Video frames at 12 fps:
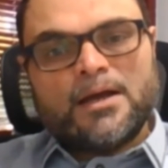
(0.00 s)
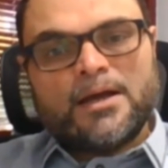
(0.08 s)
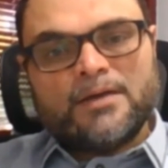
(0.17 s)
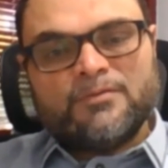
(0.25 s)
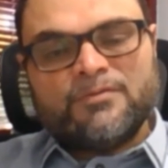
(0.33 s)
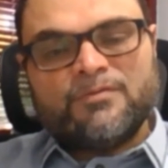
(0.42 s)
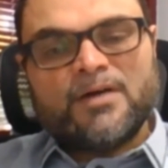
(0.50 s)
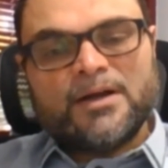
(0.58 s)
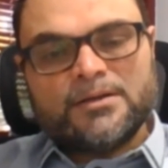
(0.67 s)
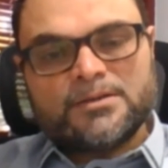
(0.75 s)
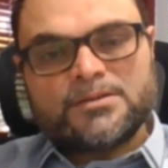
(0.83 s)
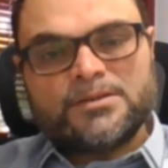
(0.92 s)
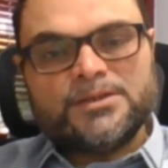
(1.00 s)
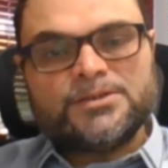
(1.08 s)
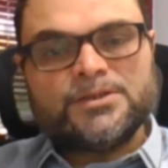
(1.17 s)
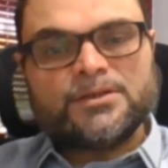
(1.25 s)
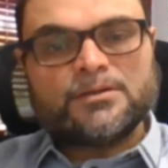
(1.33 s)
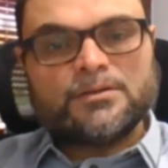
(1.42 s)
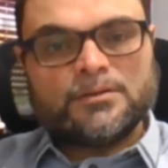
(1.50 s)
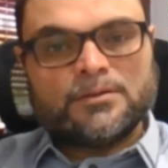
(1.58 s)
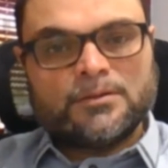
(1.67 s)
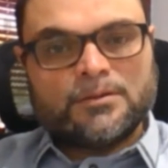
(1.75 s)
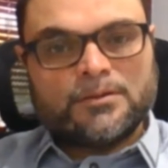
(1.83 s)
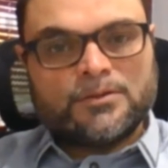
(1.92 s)
and finest teaching
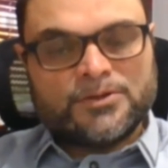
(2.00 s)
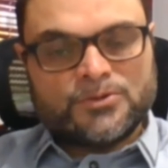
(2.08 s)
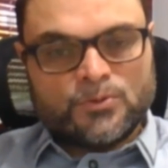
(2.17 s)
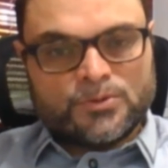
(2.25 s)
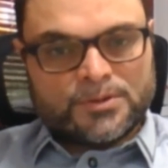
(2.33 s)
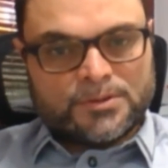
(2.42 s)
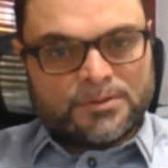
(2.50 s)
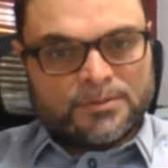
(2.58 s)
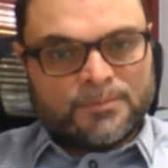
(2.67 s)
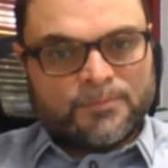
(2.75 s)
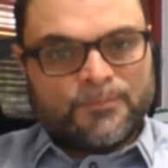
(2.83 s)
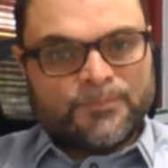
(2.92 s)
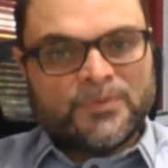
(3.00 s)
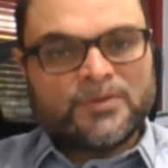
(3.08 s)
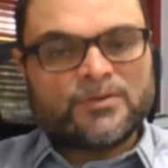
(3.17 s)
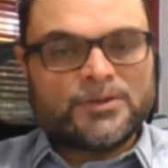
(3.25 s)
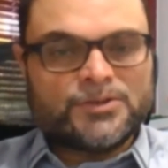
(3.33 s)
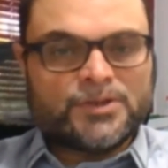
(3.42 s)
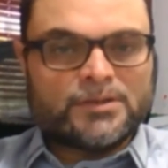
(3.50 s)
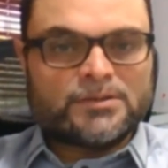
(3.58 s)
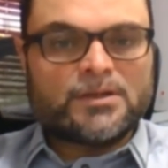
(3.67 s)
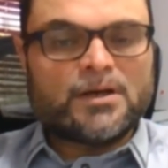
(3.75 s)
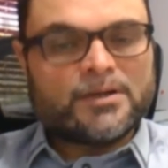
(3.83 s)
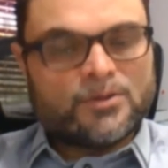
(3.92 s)
resources such as
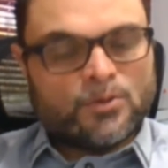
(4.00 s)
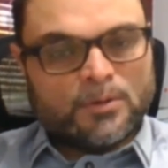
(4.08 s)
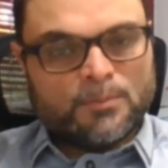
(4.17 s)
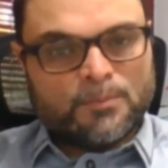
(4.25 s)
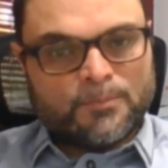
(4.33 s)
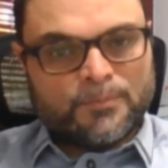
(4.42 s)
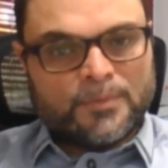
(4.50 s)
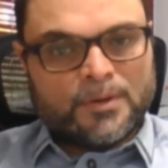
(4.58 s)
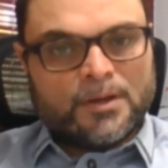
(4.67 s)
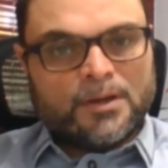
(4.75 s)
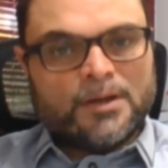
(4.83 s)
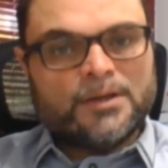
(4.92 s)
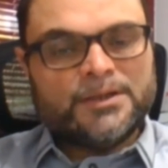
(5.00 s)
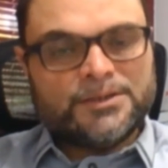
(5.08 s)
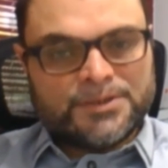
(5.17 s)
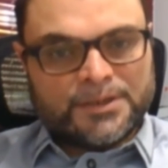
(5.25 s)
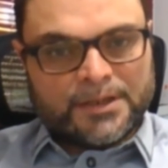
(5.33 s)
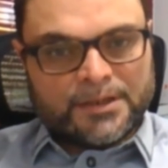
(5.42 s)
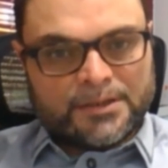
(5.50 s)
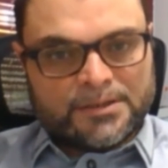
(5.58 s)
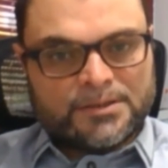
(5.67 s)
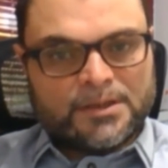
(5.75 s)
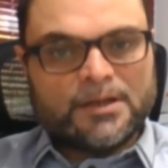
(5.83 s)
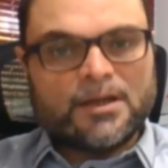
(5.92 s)
curriculum, teaching
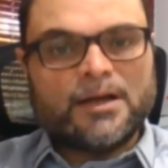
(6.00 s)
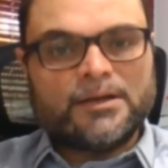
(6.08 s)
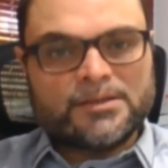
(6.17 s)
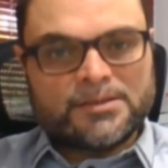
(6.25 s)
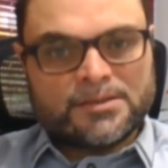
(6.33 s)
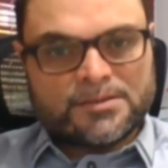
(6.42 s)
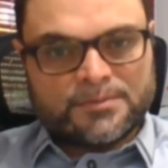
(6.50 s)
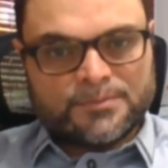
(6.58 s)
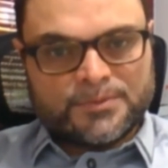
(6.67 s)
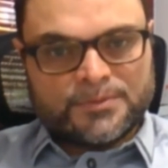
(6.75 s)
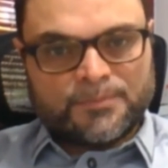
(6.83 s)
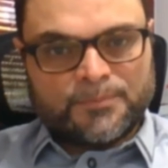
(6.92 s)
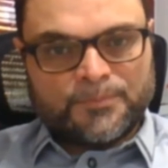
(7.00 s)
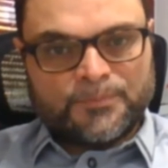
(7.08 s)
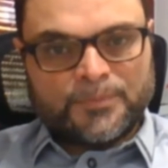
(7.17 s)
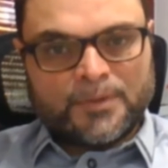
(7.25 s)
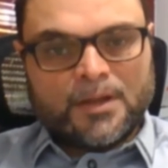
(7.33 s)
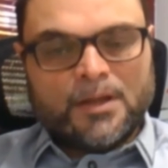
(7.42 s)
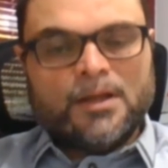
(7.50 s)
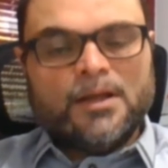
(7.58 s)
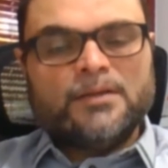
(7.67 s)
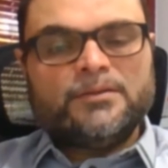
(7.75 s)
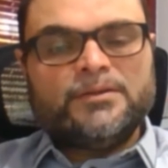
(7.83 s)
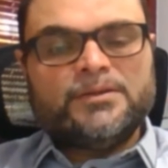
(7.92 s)
aids, and IT systems.
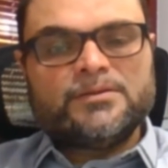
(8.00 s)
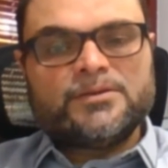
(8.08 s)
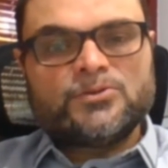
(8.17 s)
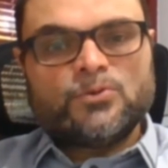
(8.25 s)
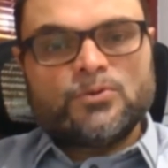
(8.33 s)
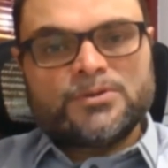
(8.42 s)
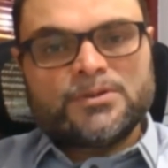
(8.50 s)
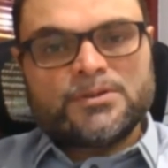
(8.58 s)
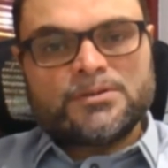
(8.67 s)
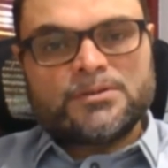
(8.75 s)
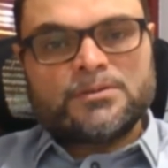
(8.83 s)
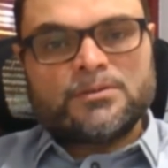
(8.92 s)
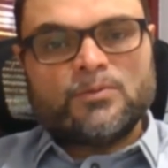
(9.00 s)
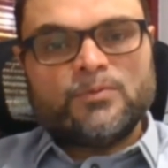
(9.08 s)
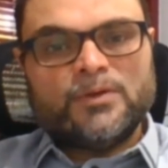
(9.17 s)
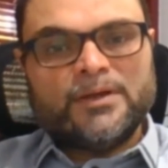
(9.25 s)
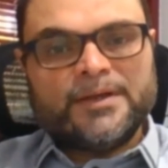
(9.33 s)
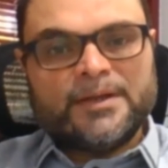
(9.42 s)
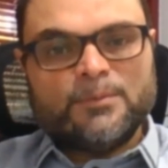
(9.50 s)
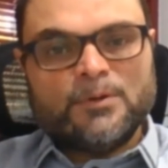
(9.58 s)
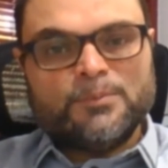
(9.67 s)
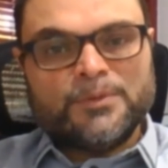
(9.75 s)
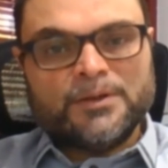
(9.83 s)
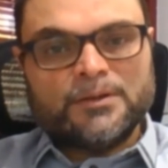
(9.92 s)
These resources will enable
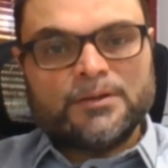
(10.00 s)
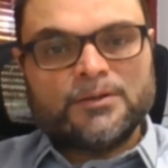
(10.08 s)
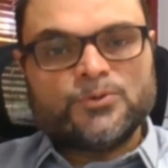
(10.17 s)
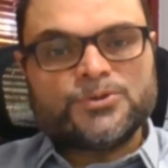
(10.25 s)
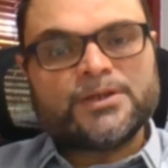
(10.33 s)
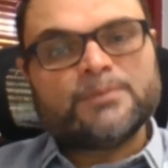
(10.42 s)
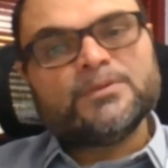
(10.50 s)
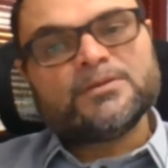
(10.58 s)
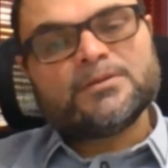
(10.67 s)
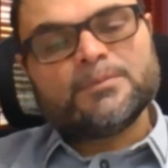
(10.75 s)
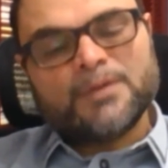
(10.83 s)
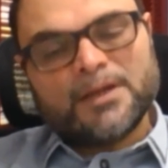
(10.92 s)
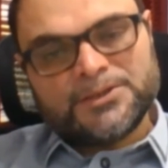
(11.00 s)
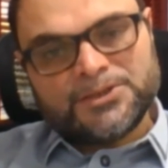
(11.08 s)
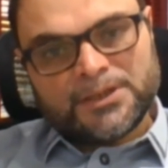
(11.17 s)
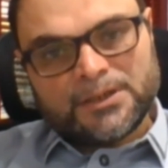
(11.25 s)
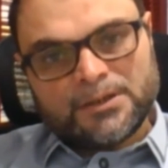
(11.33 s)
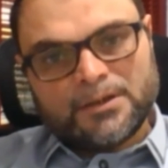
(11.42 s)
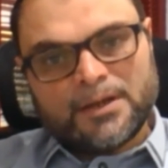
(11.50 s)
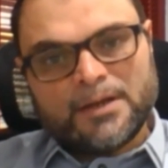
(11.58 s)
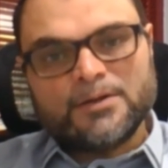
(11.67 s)
me to shape the supply chain and